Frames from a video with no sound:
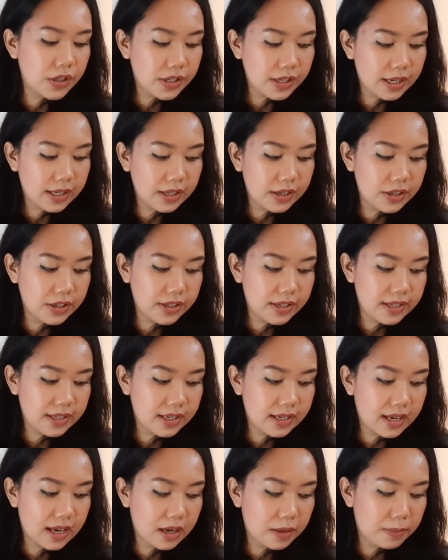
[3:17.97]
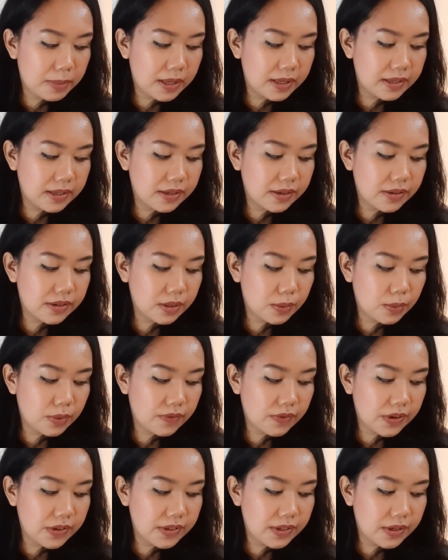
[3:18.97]
Your challenges is the Nine of Pentacles
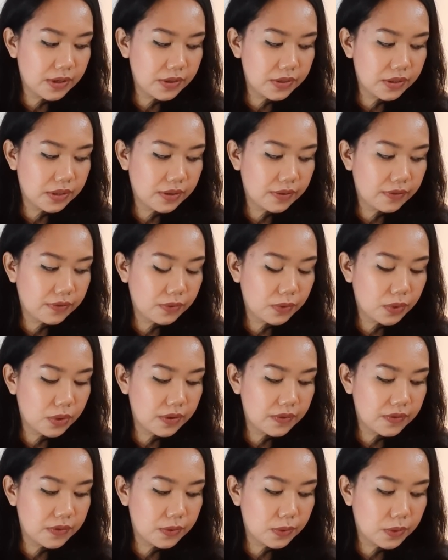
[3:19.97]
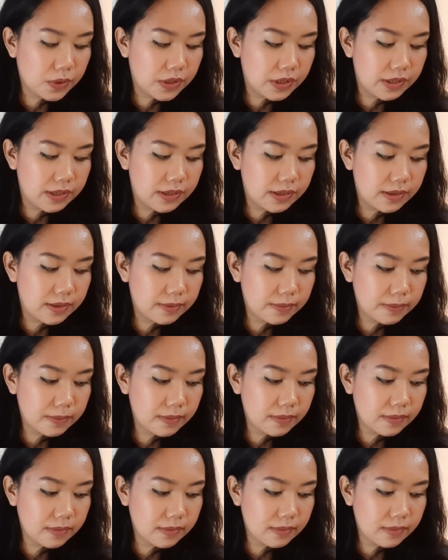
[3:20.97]
in reverse and also the Four of Swords.
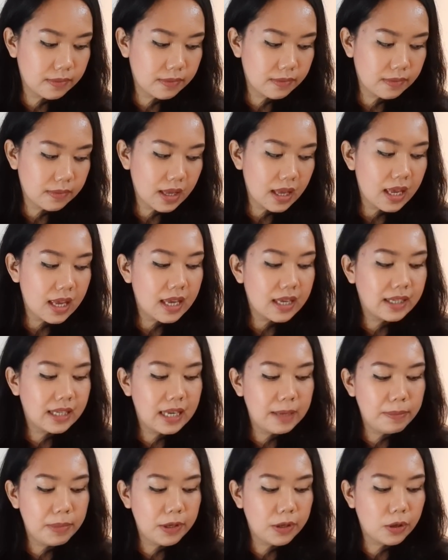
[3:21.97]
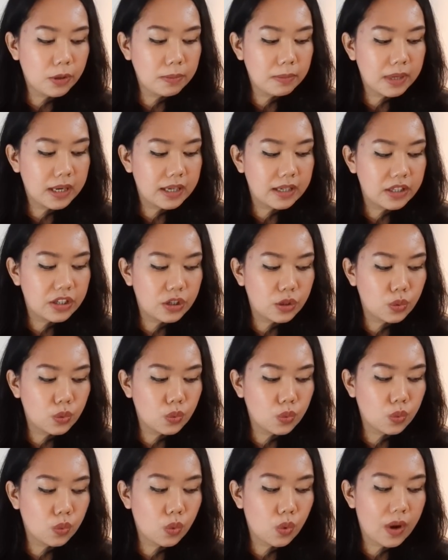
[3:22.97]
Keeping your mind
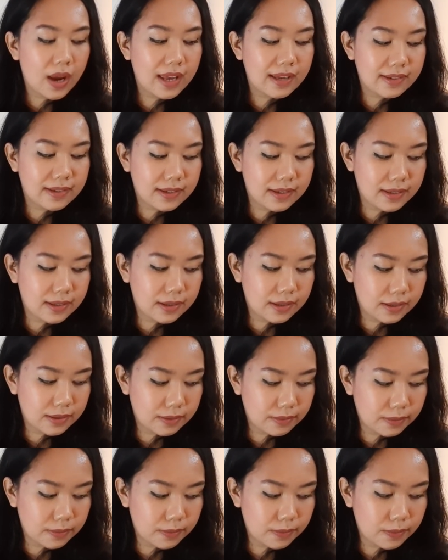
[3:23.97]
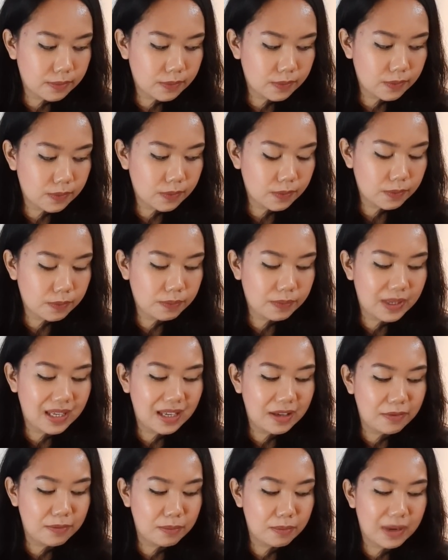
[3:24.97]
to rest,
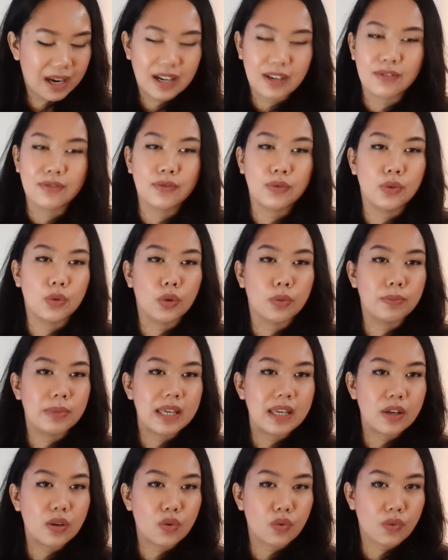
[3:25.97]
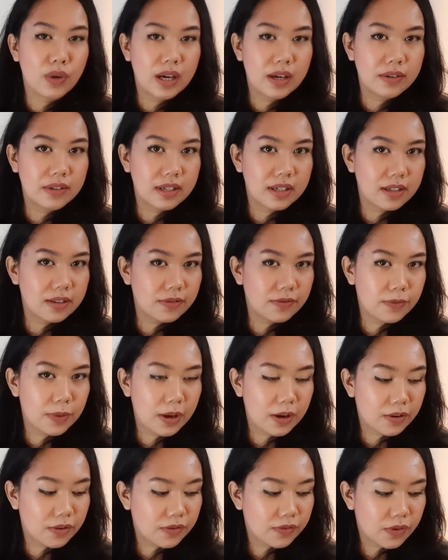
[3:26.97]
being mindful, being grounded
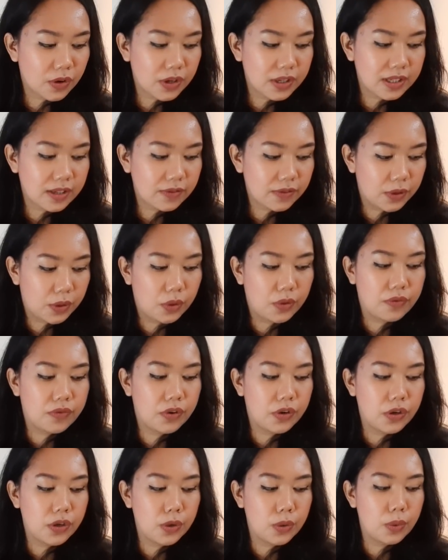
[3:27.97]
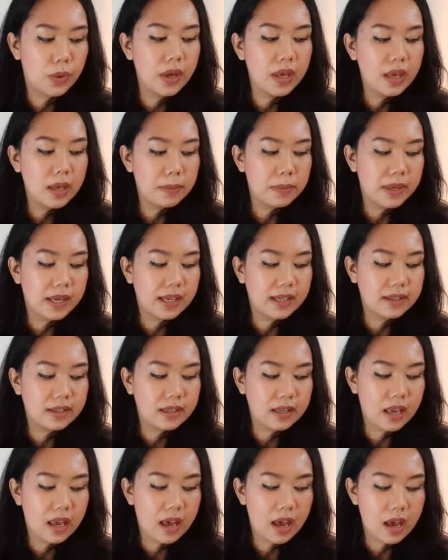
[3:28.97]
is very, very difficult for you,
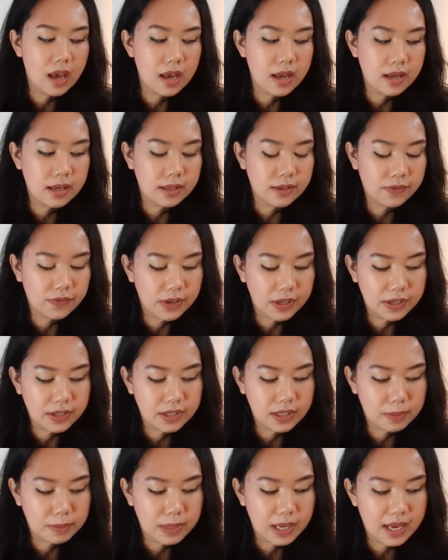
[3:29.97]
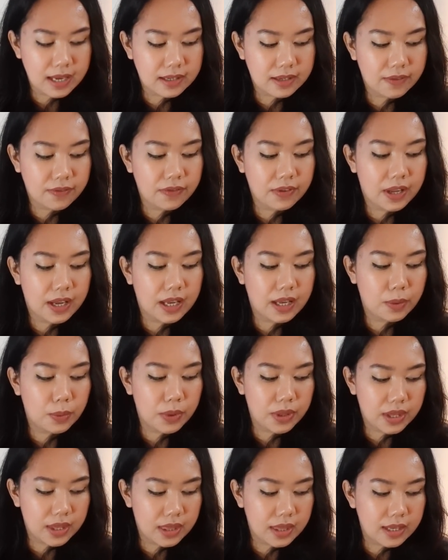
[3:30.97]
because it feels to me as if
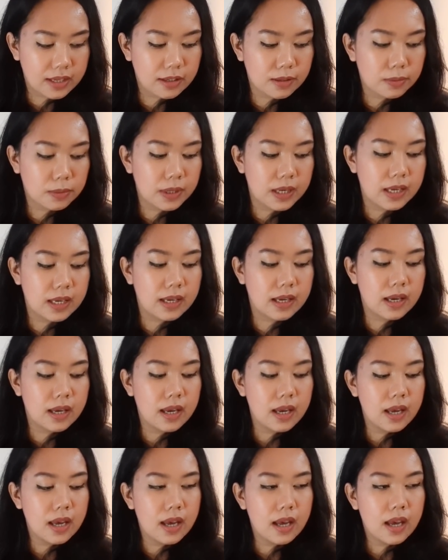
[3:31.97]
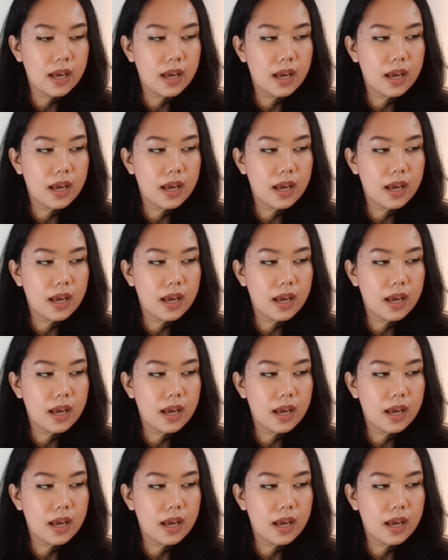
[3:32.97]
like within this week,